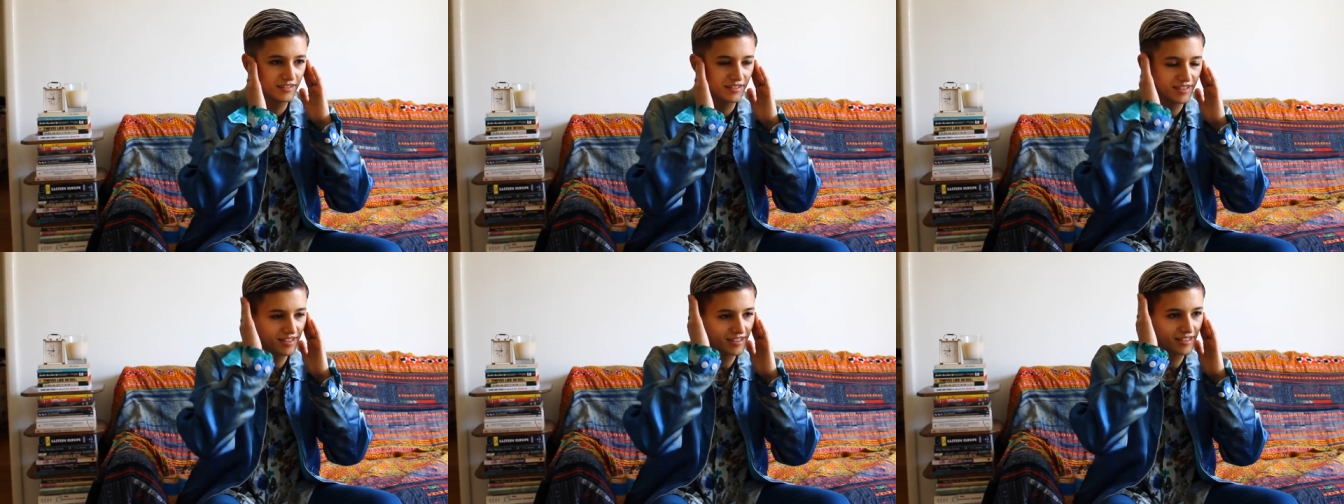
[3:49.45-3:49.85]

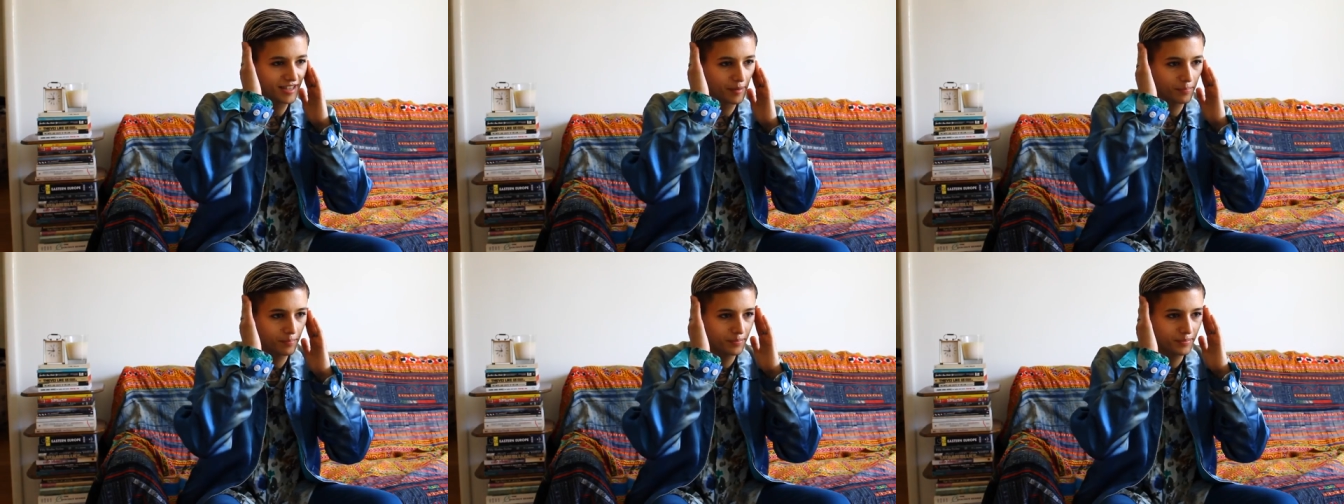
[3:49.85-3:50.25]

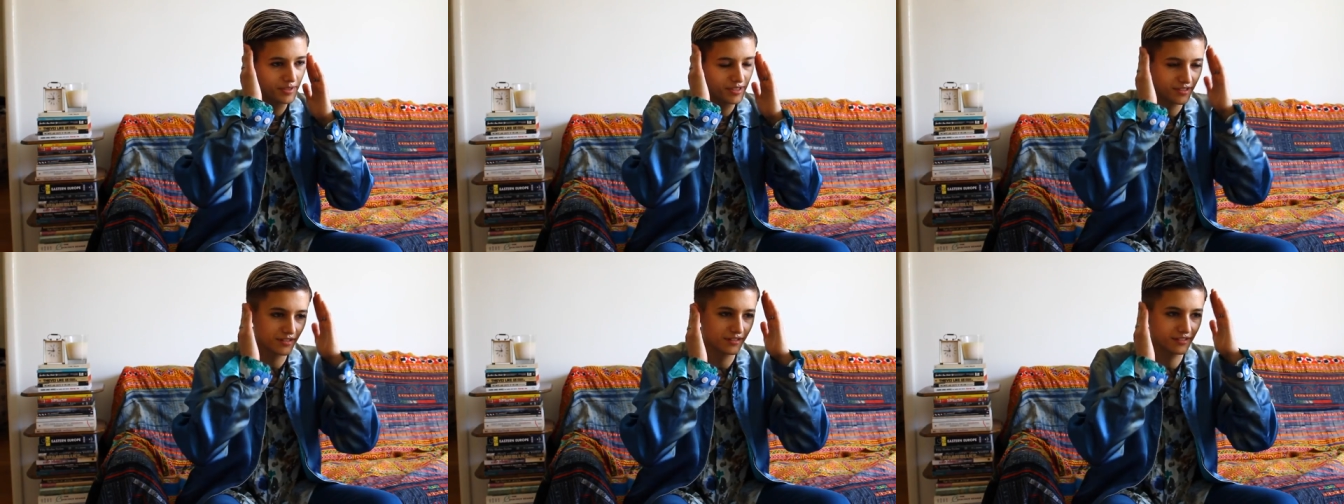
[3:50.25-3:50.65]

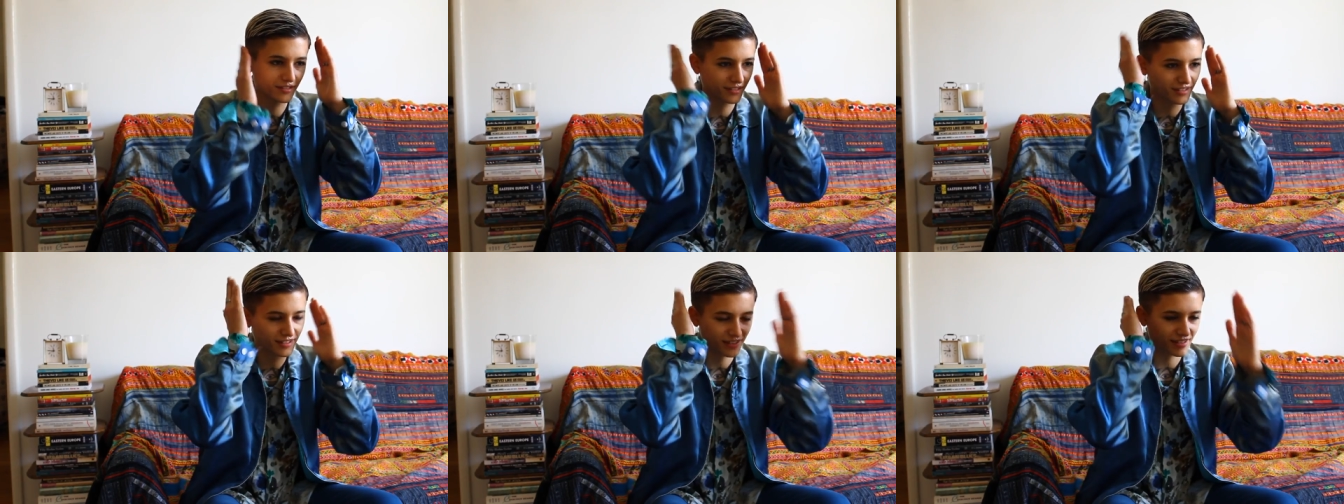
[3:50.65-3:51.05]
steps
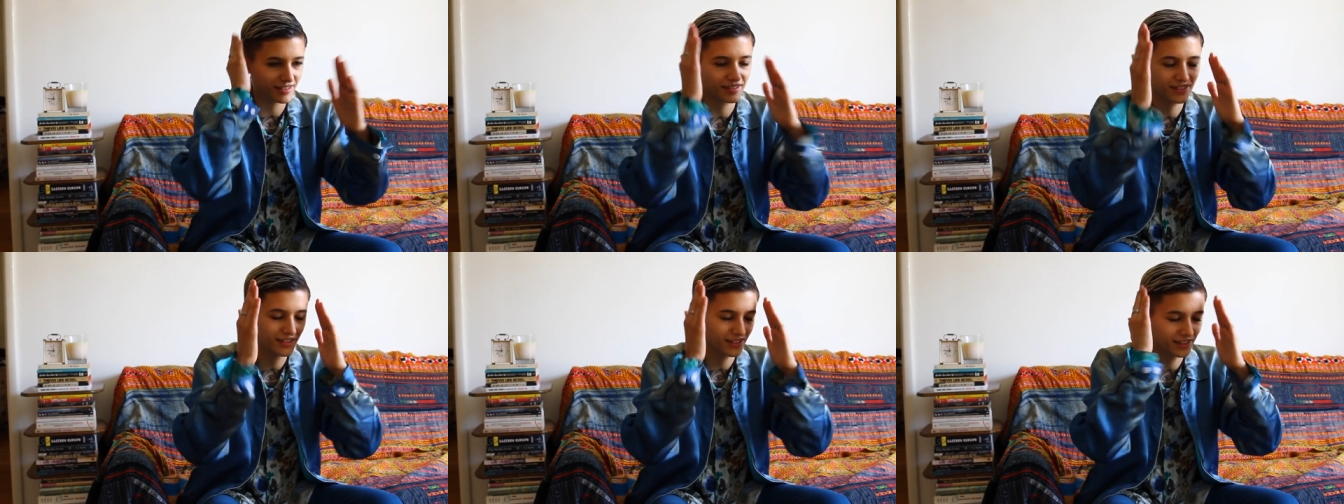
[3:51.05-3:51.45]
or
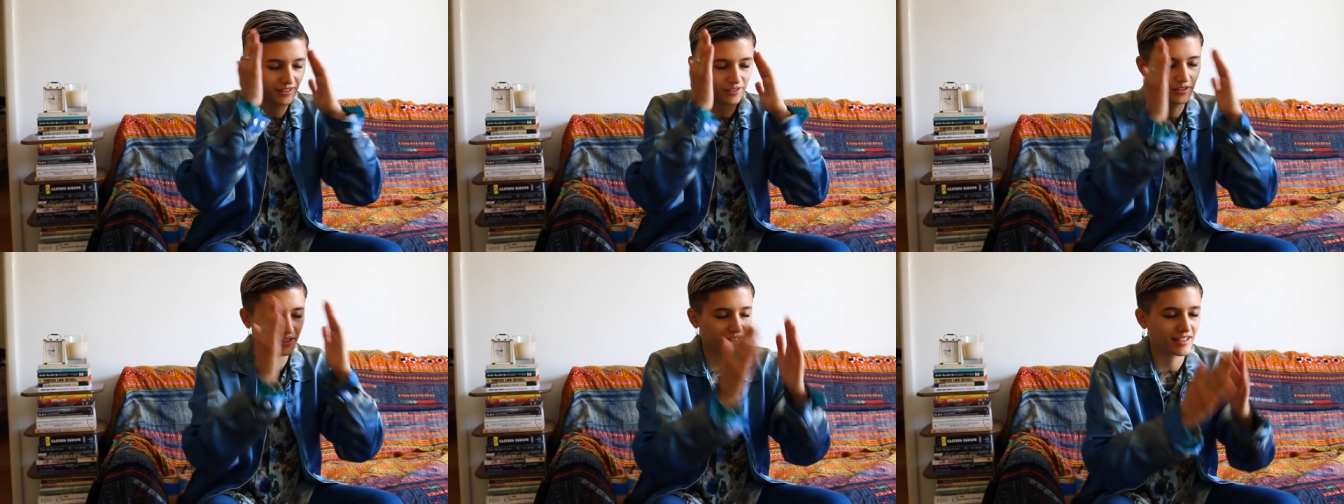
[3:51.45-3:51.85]

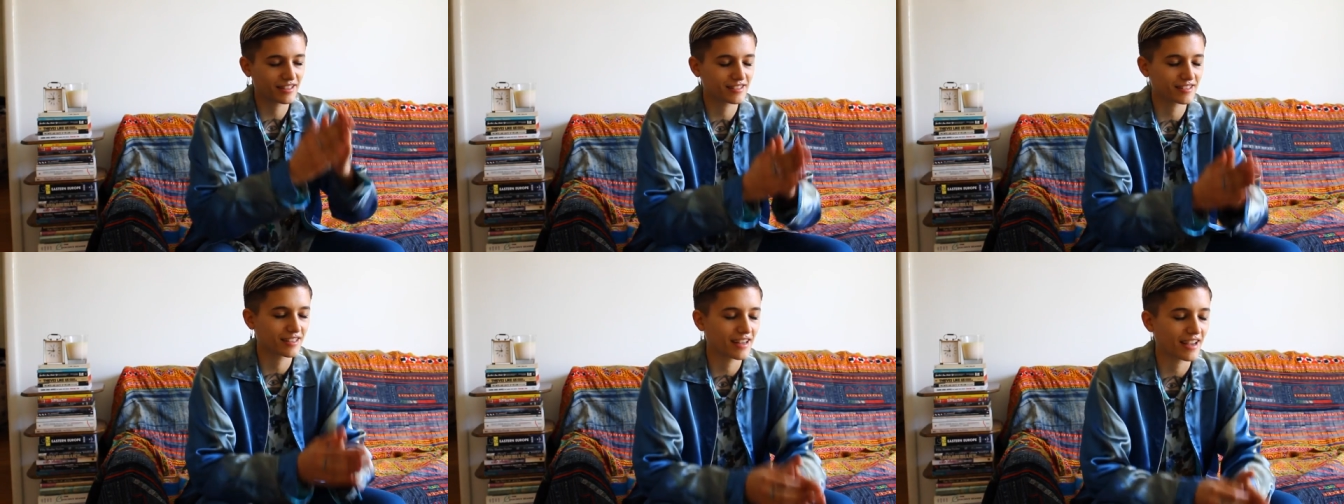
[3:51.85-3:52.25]
little
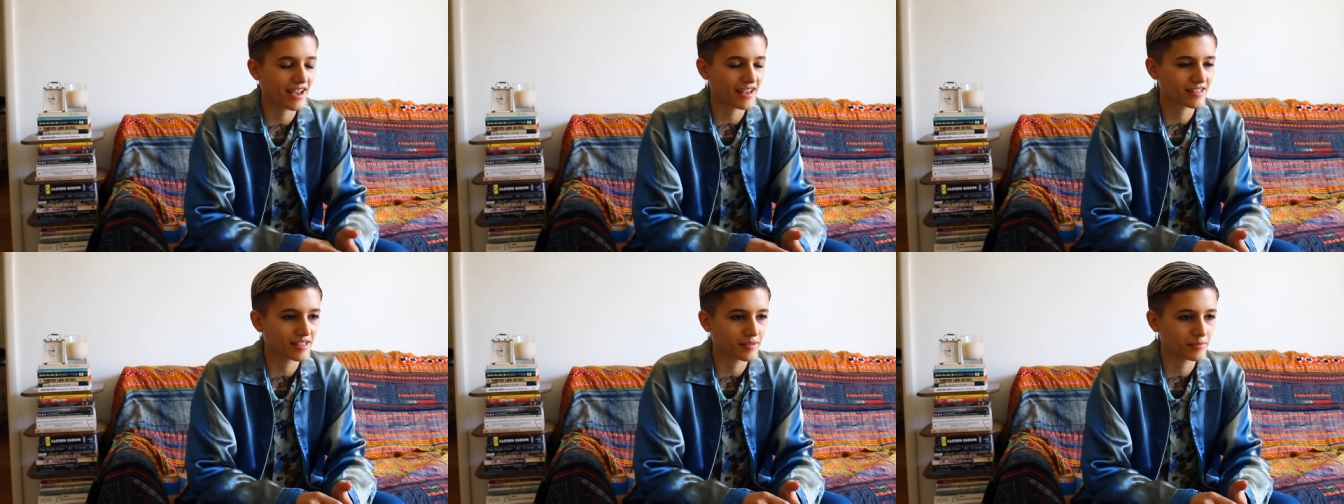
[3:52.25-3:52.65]
things that I
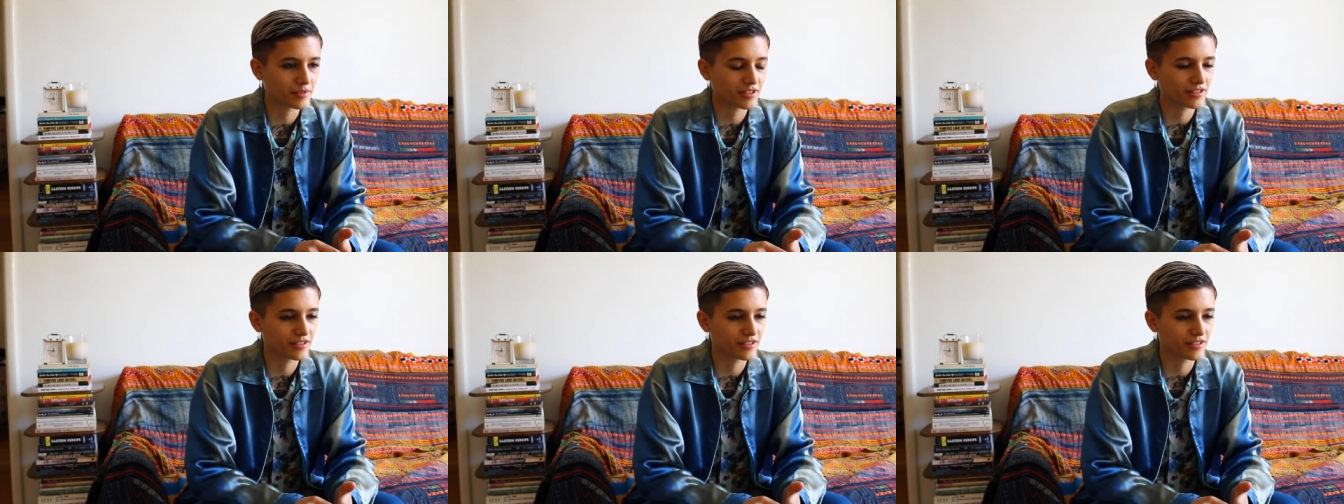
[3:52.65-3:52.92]
ask them to